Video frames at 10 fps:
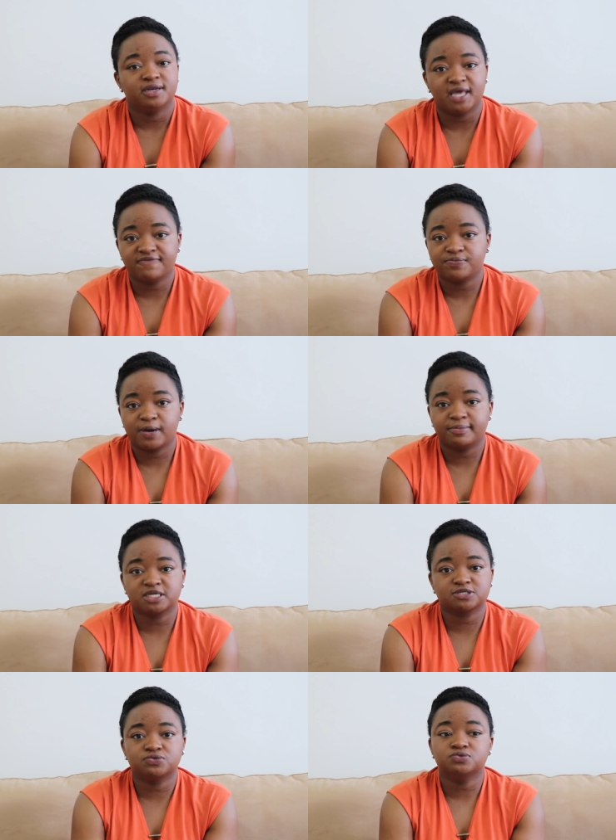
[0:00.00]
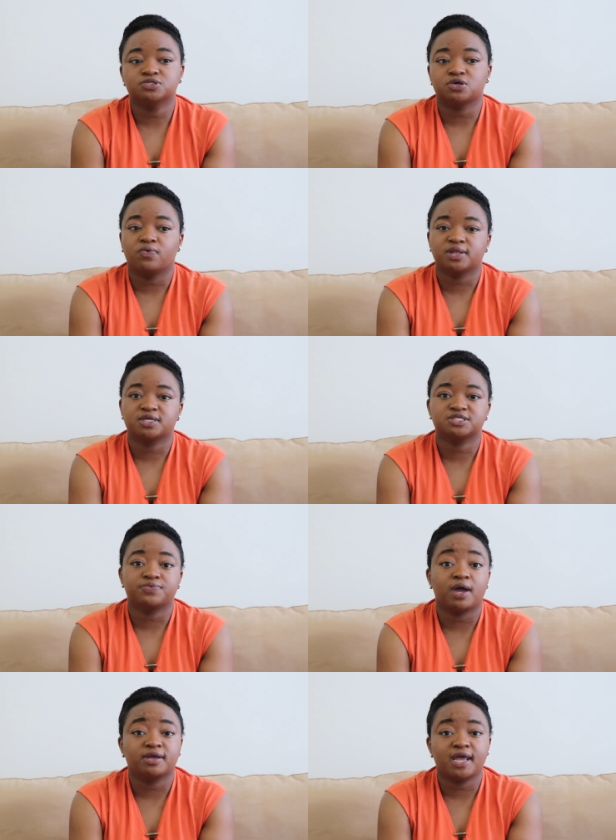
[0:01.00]
Danville Public Schools or one of the
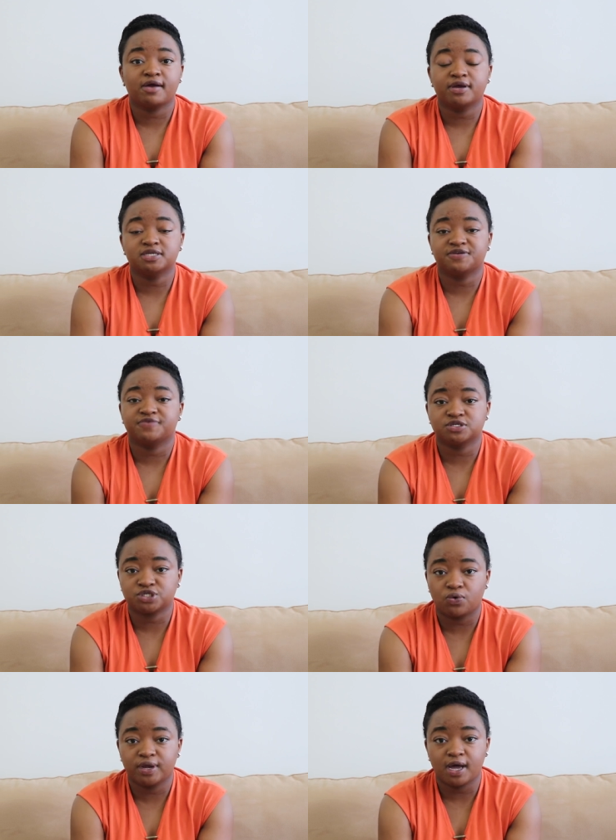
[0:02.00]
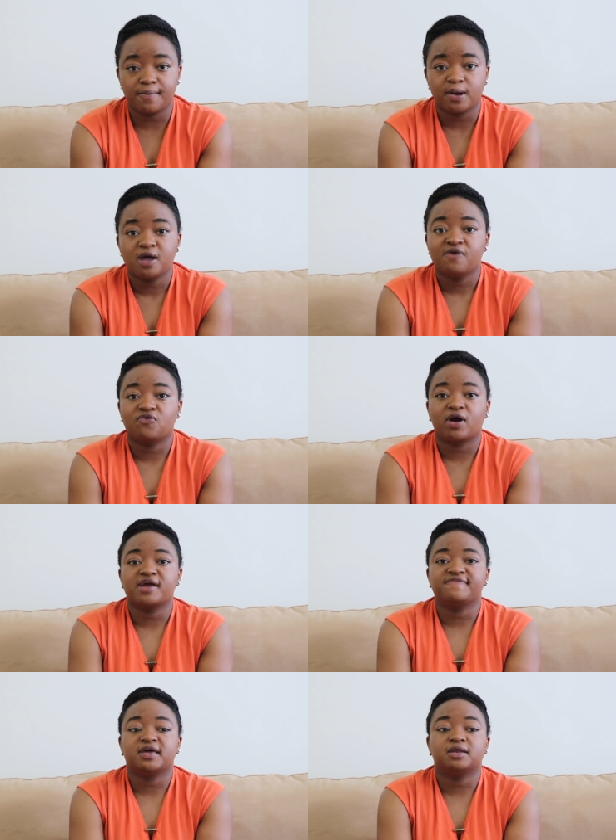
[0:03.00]
surrounding areas if you're showing up for our
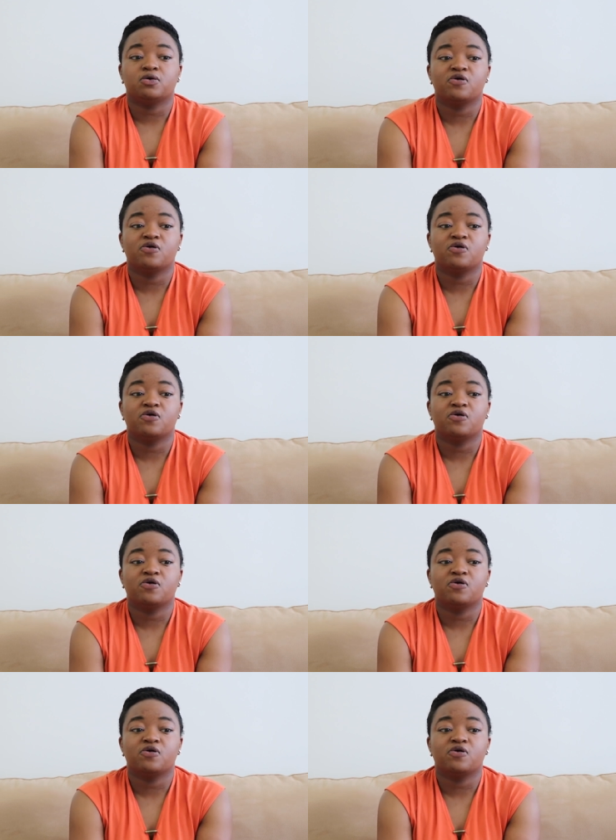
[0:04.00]
event,